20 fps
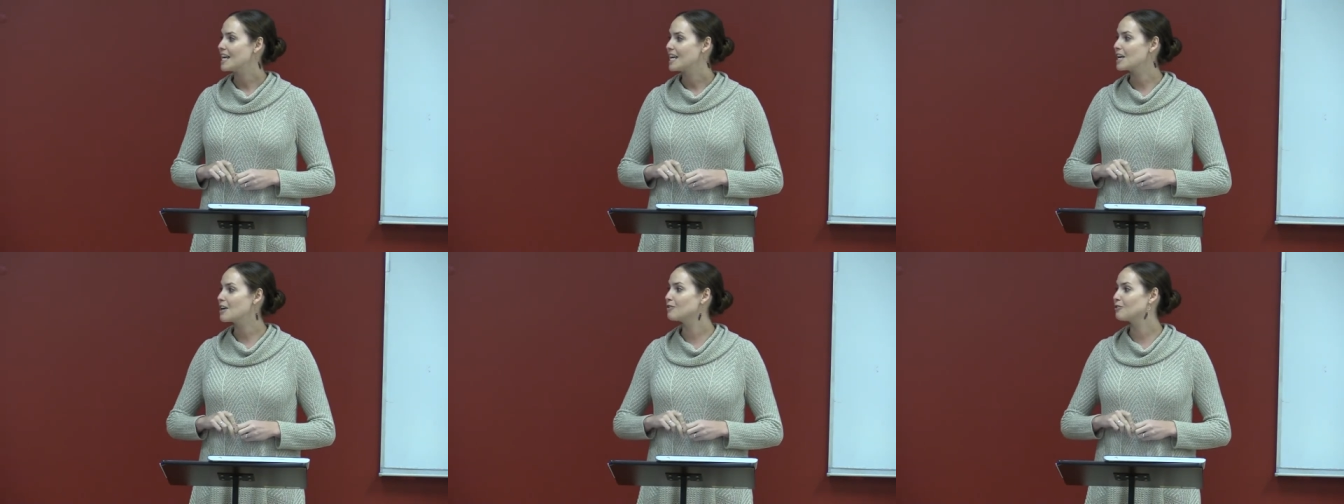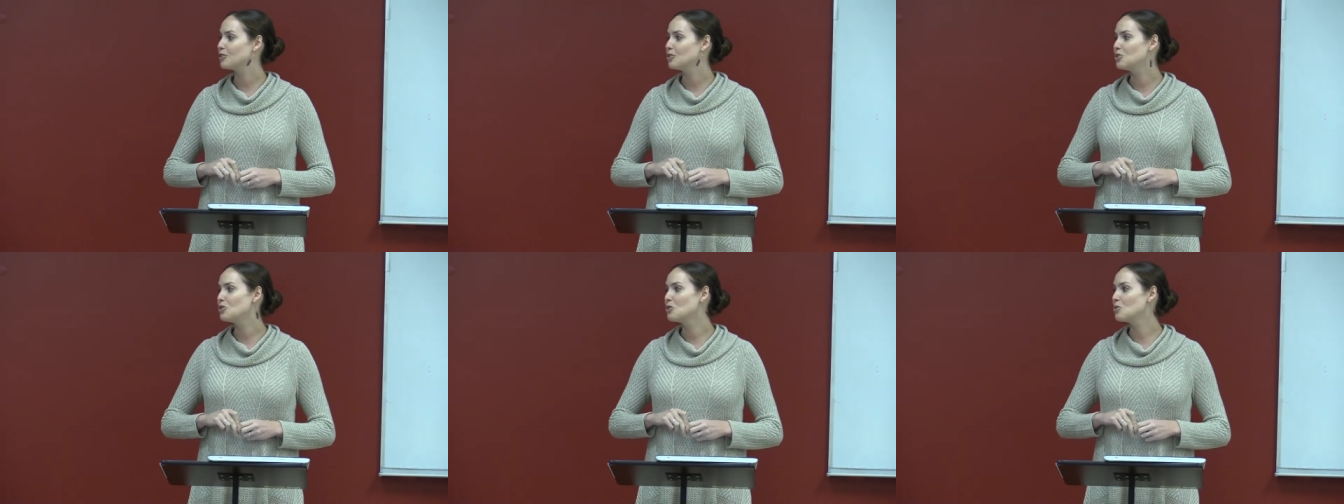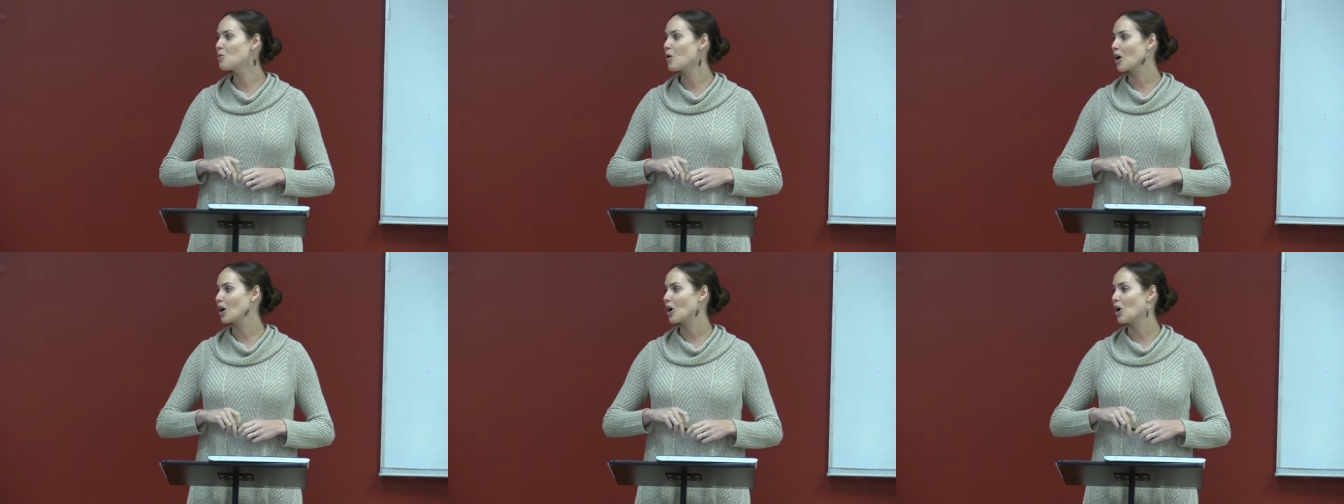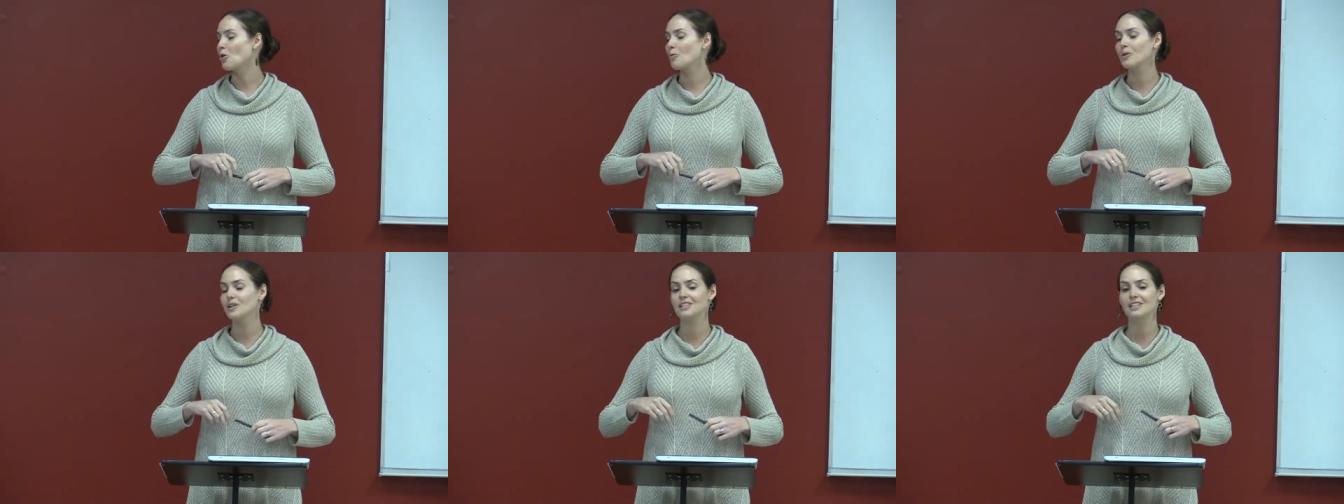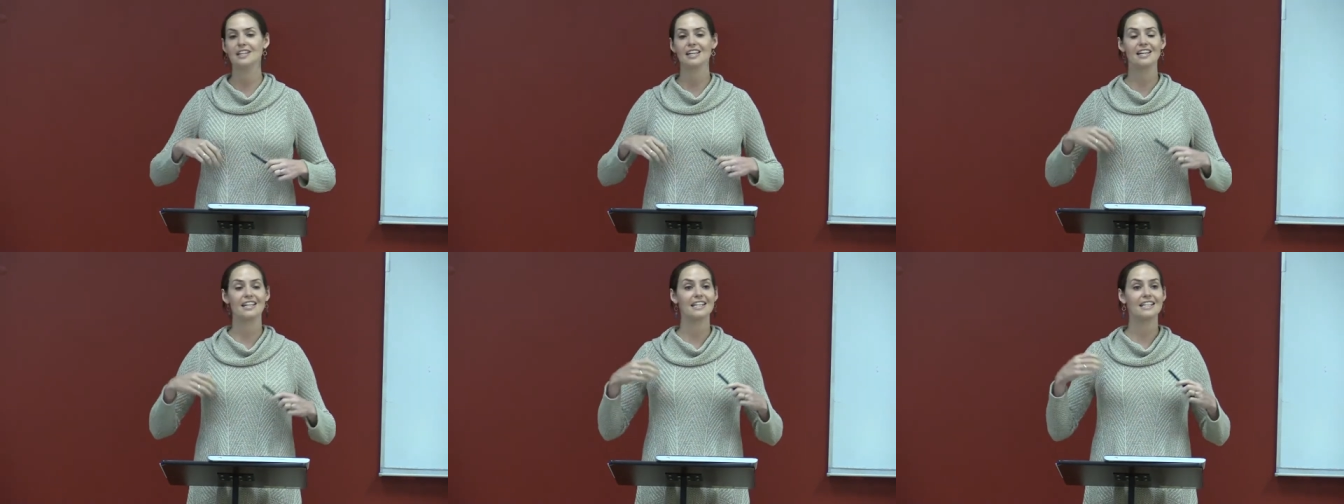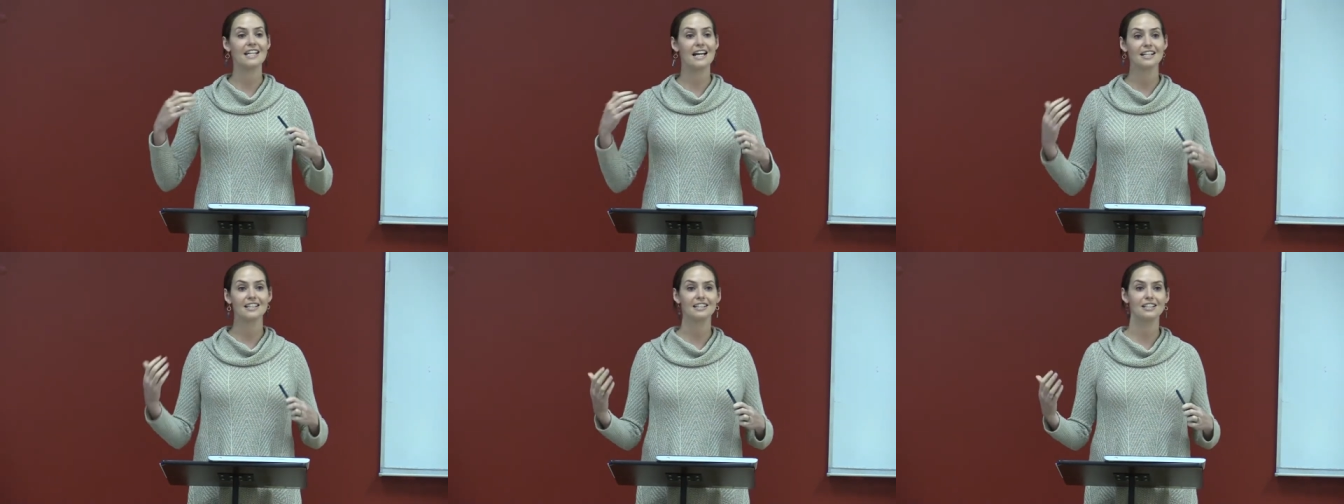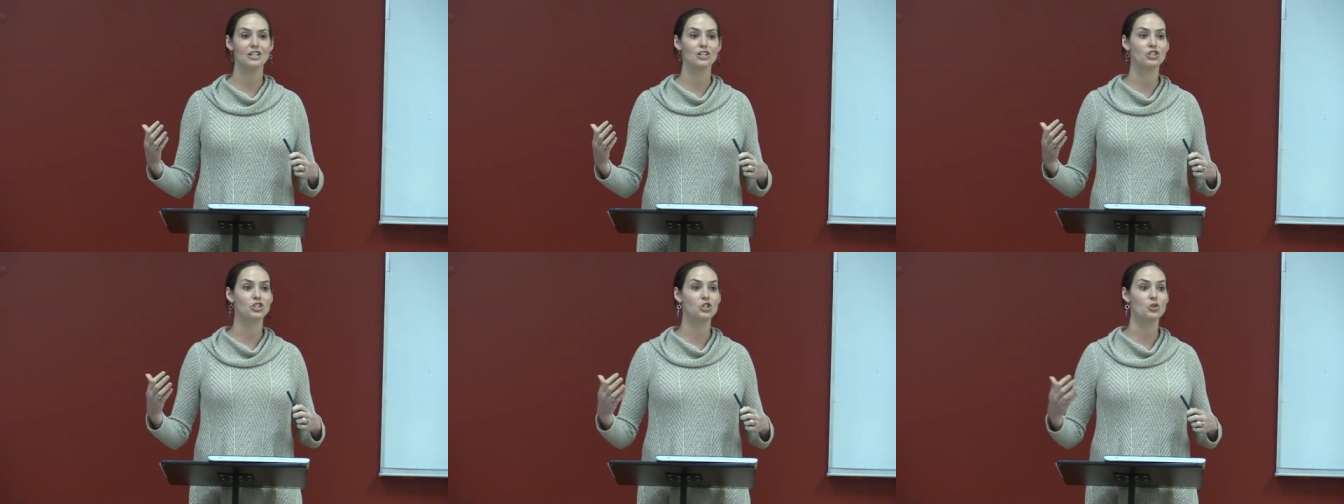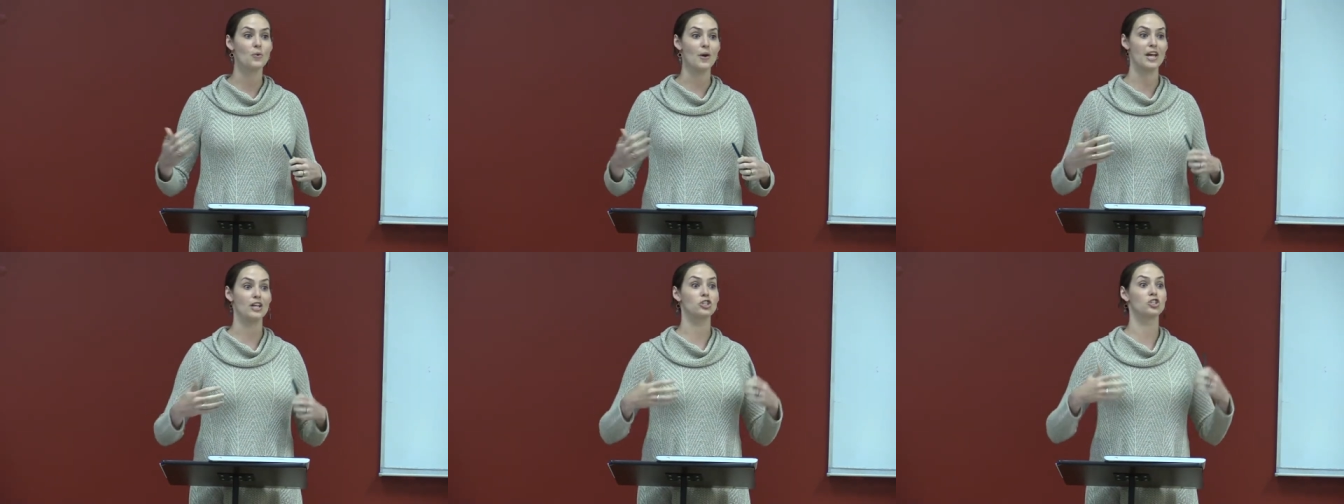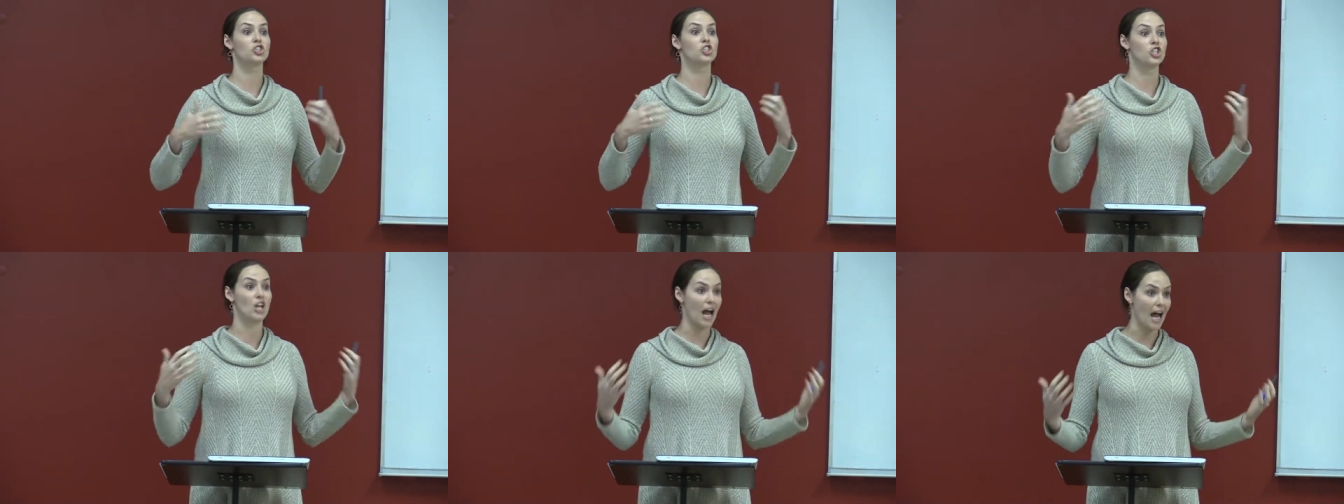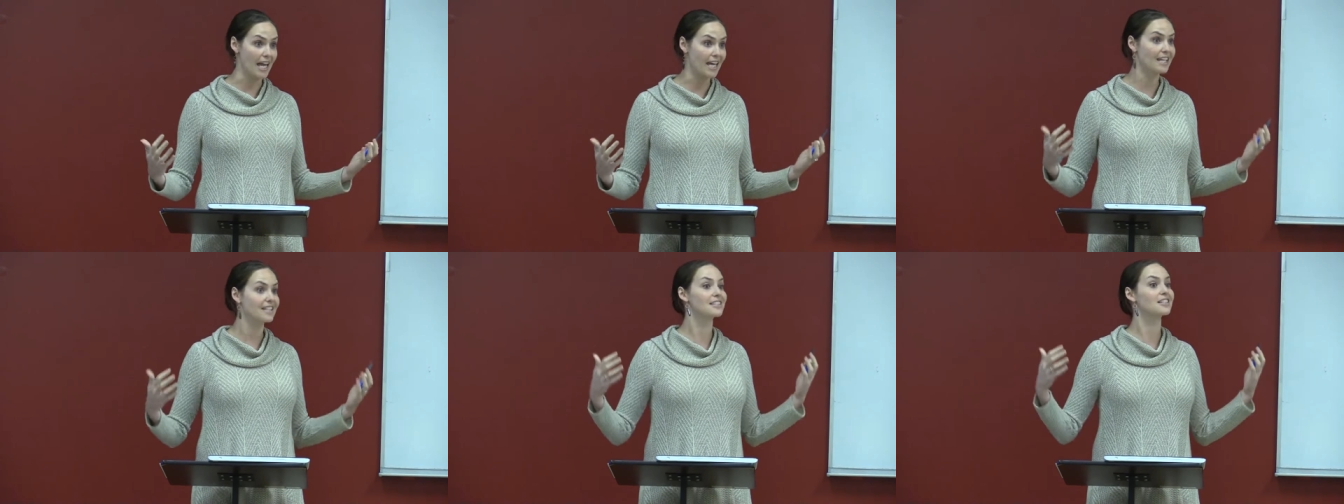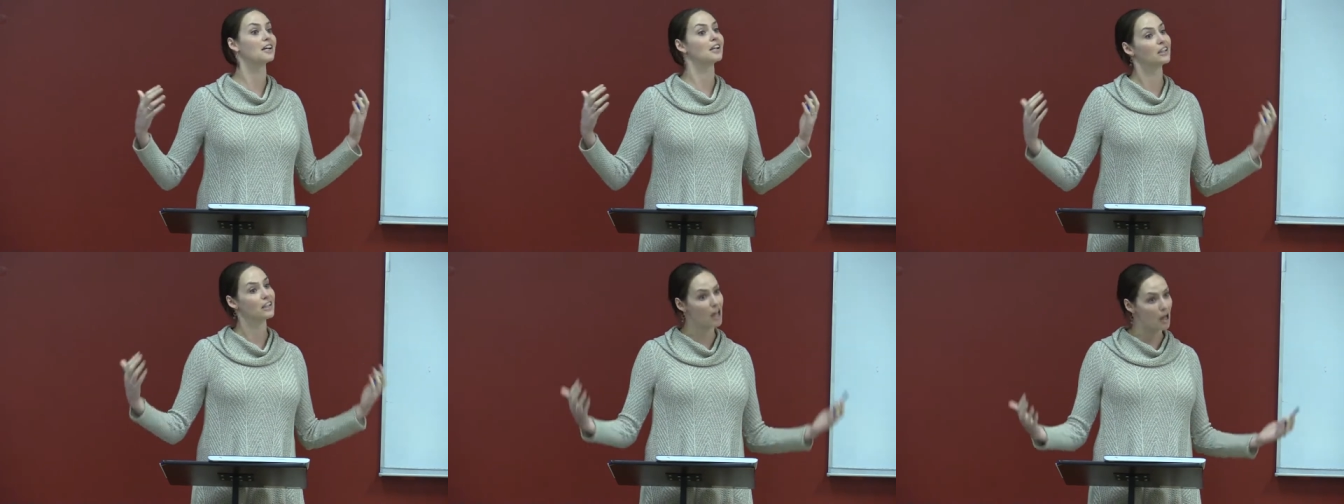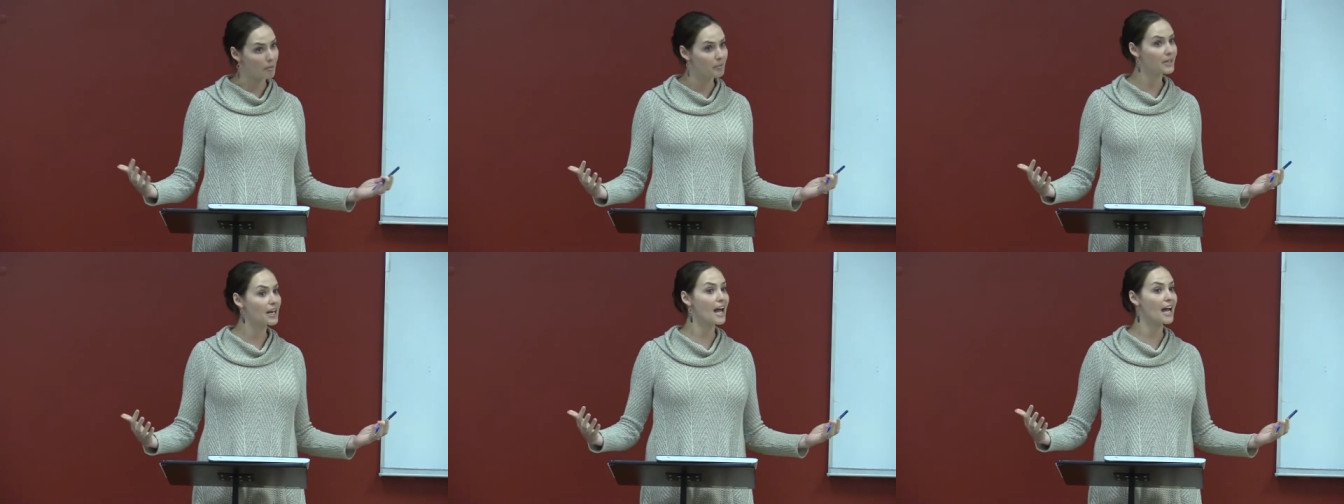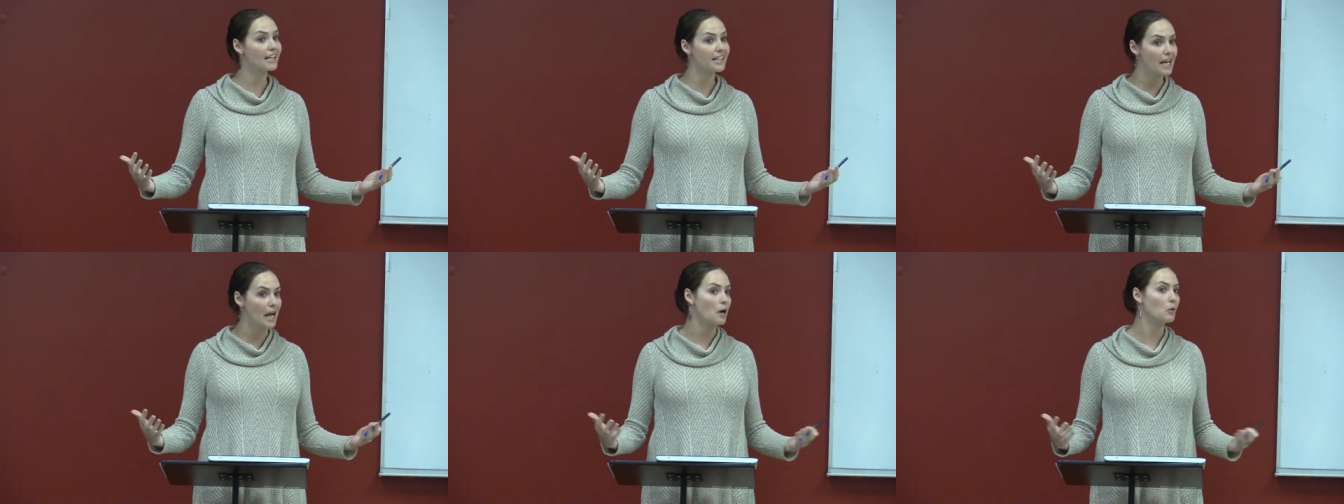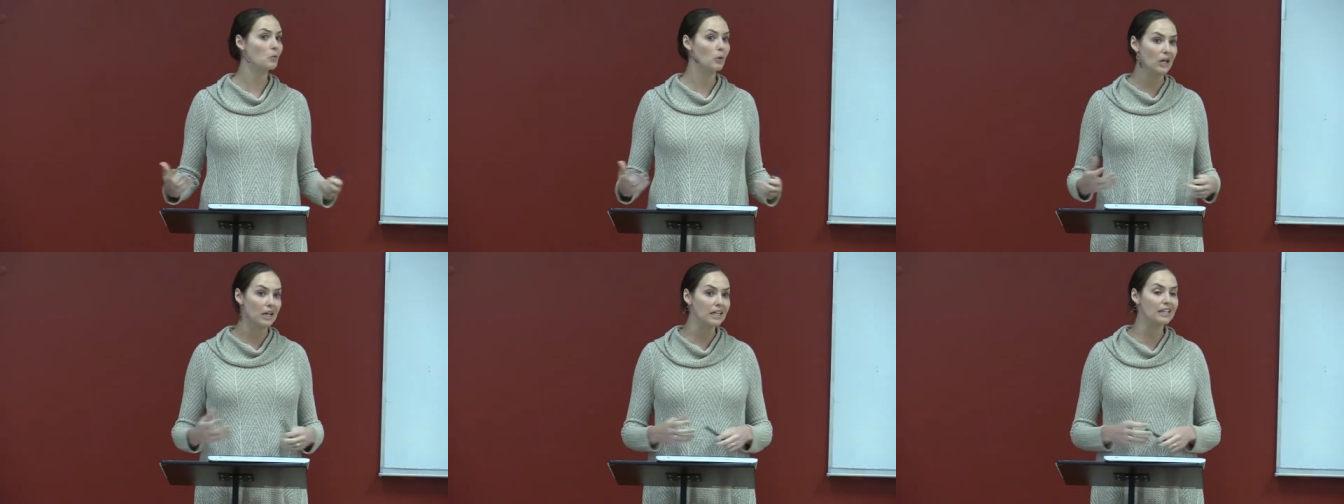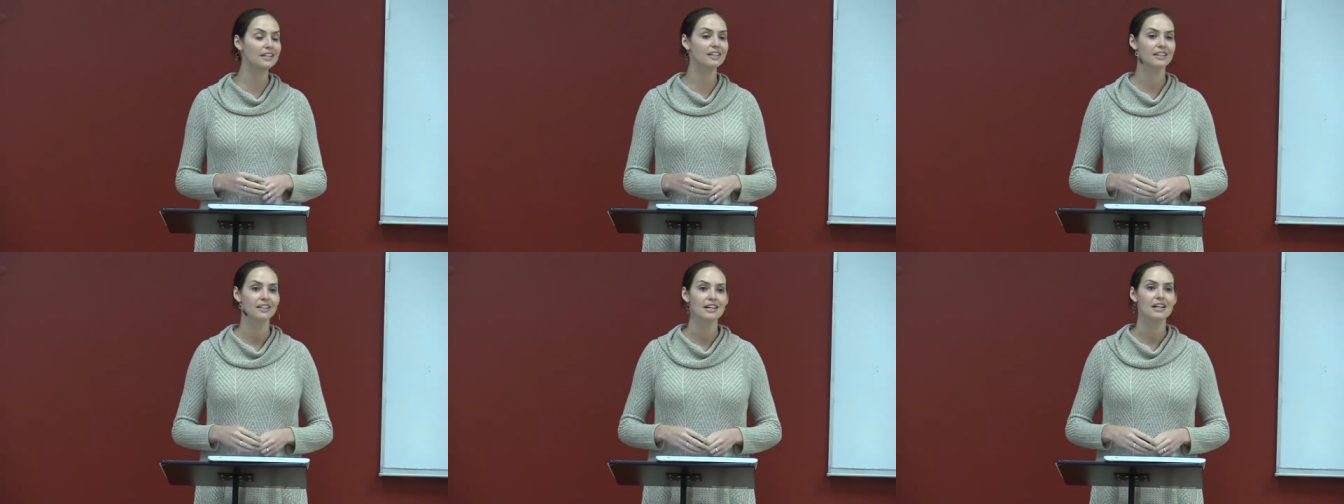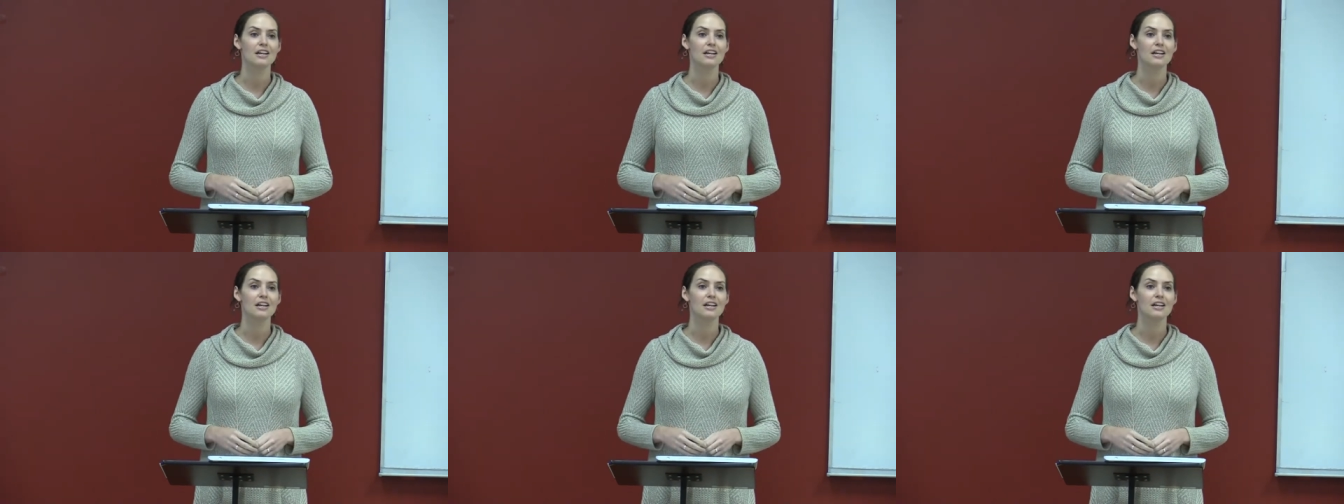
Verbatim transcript: If you are hoping to get connected into a giant alumni network,